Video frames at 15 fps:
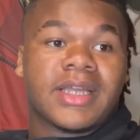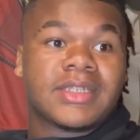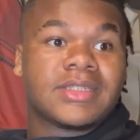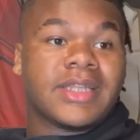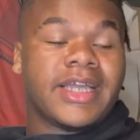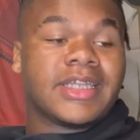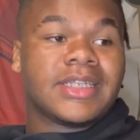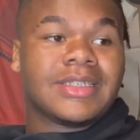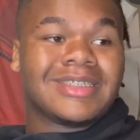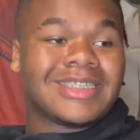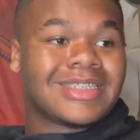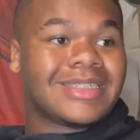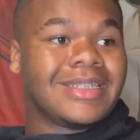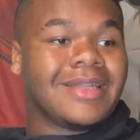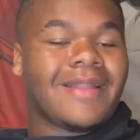uh, like
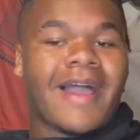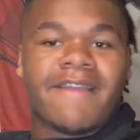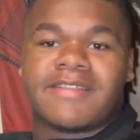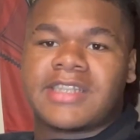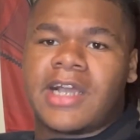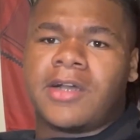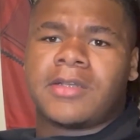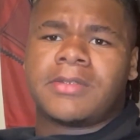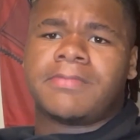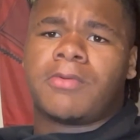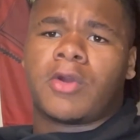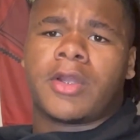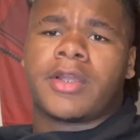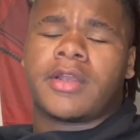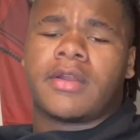just the lifestyle
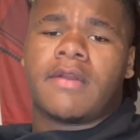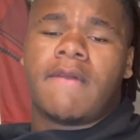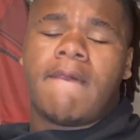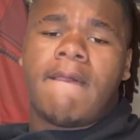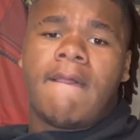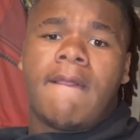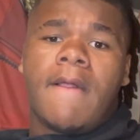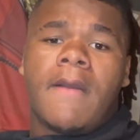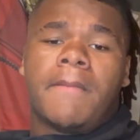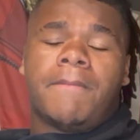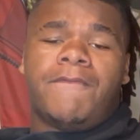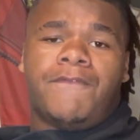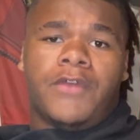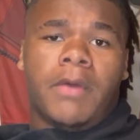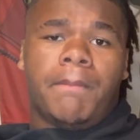part.
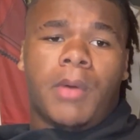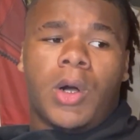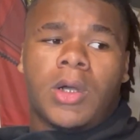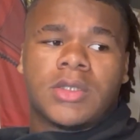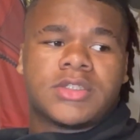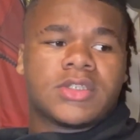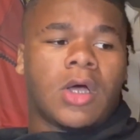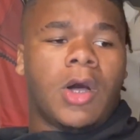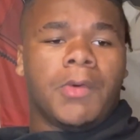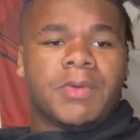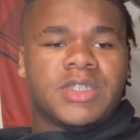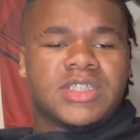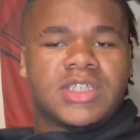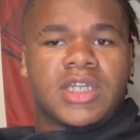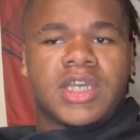Football's
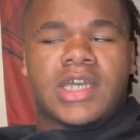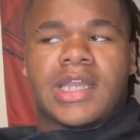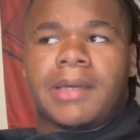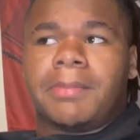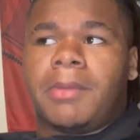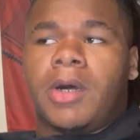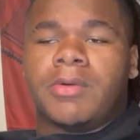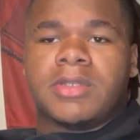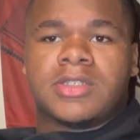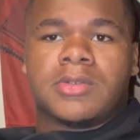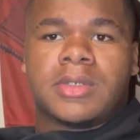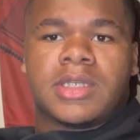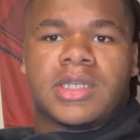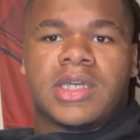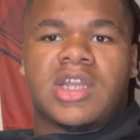always good. I'm always
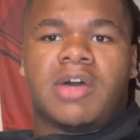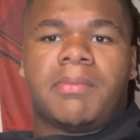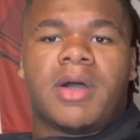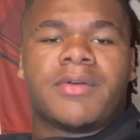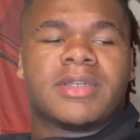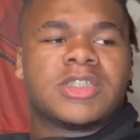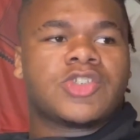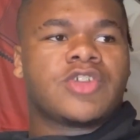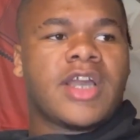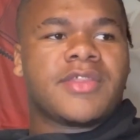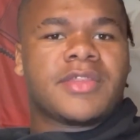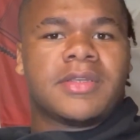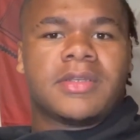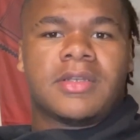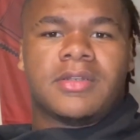doing good. I'm always
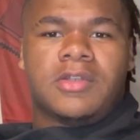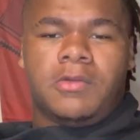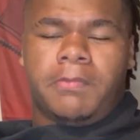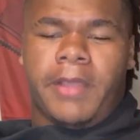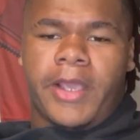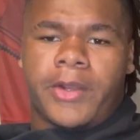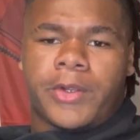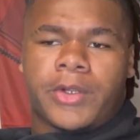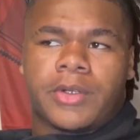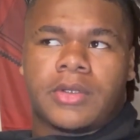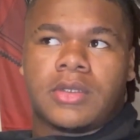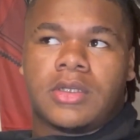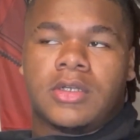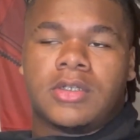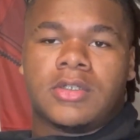striving to do better.
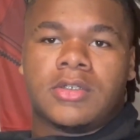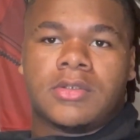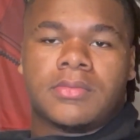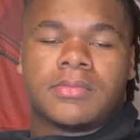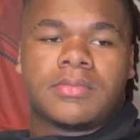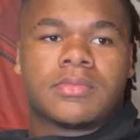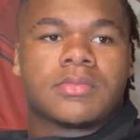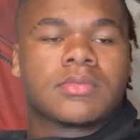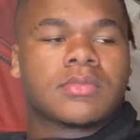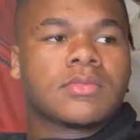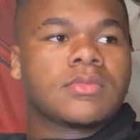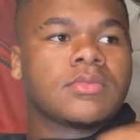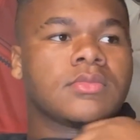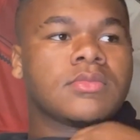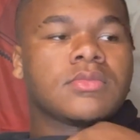Um,
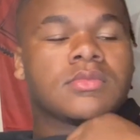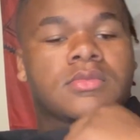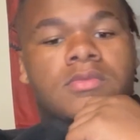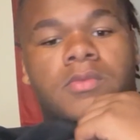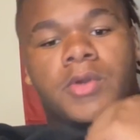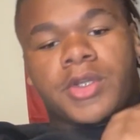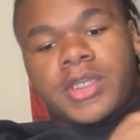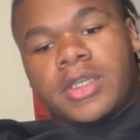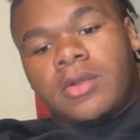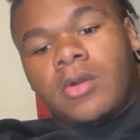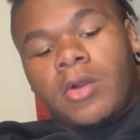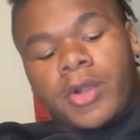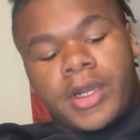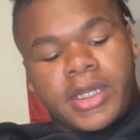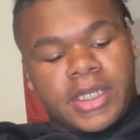working
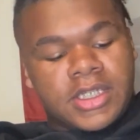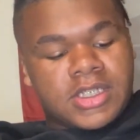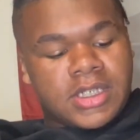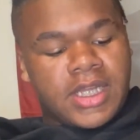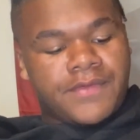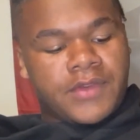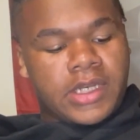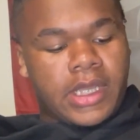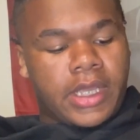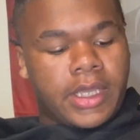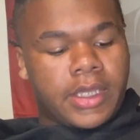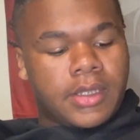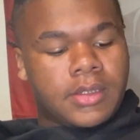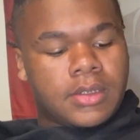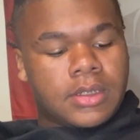hard each and every day.